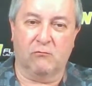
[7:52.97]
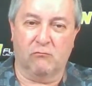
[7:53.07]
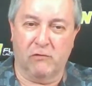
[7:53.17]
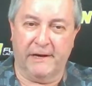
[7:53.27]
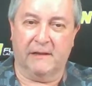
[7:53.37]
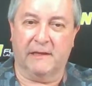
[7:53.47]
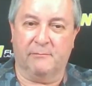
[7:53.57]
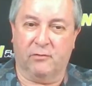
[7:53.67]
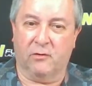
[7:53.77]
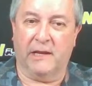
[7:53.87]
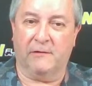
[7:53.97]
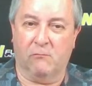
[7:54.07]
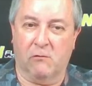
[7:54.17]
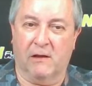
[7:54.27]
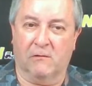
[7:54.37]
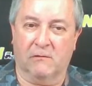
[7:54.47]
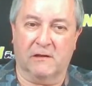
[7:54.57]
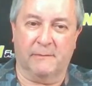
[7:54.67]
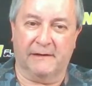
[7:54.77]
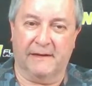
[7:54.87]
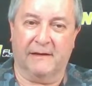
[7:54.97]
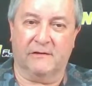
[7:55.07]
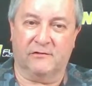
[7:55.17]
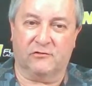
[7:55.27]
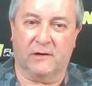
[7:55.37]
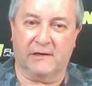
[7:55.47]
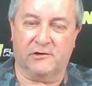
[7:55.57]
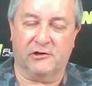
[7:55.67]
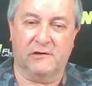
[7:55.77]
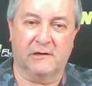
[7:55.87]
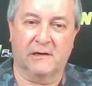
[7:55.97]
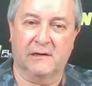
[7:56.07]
really played well coming down the stretch.